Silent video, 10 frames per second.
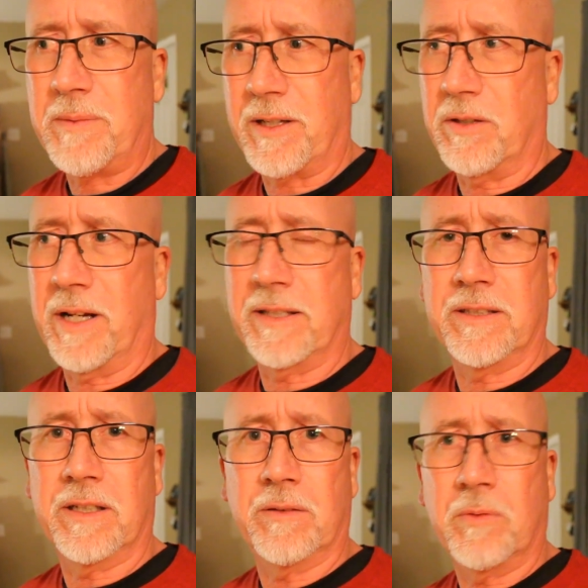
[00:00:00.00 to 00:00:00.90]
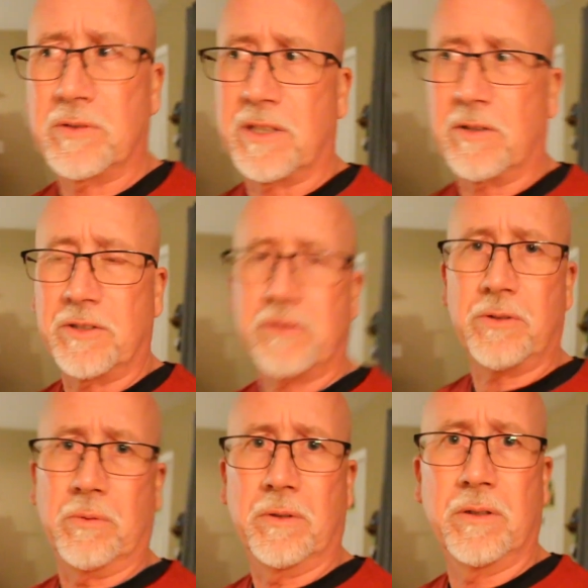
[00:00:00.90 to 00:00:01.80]
do you mean, good idea? What's he going to
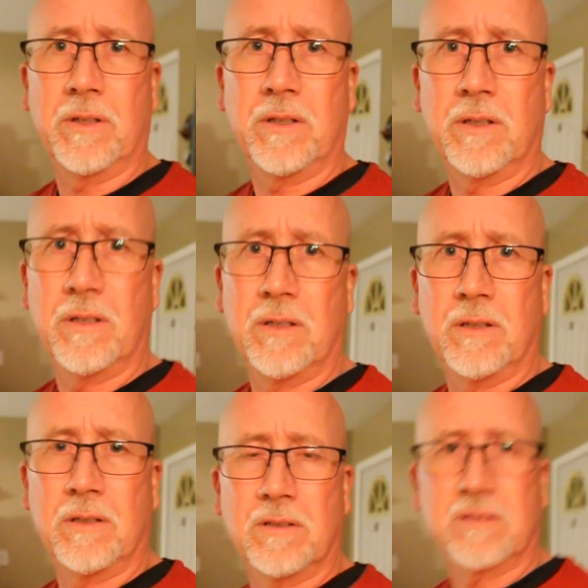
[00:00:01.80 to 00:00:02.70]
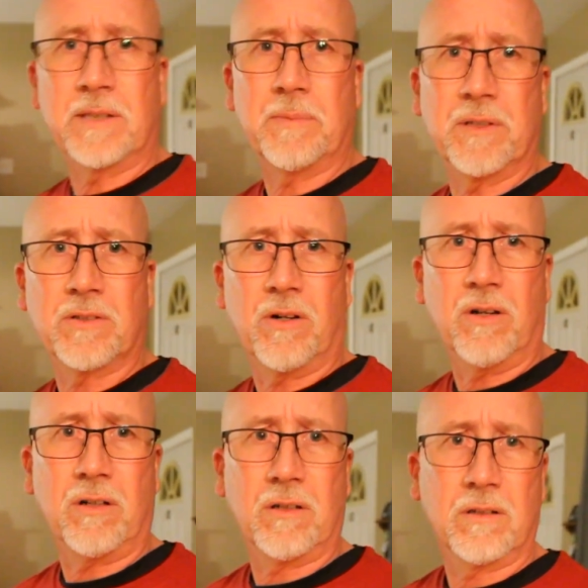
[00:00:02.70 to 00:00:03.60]
do? Sleep in his
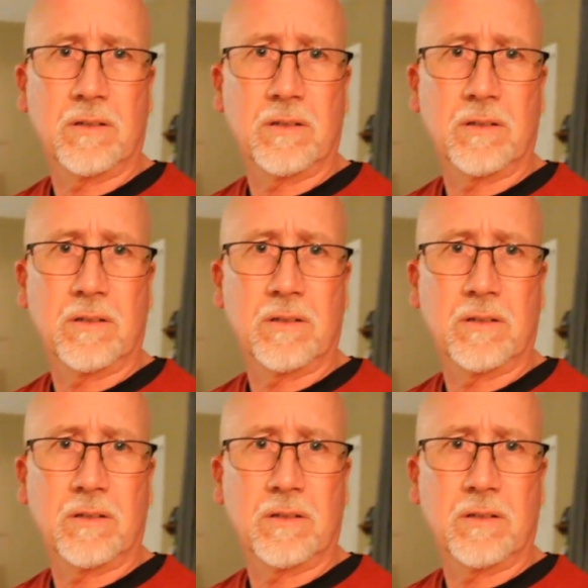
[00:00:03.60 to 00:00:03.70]
car?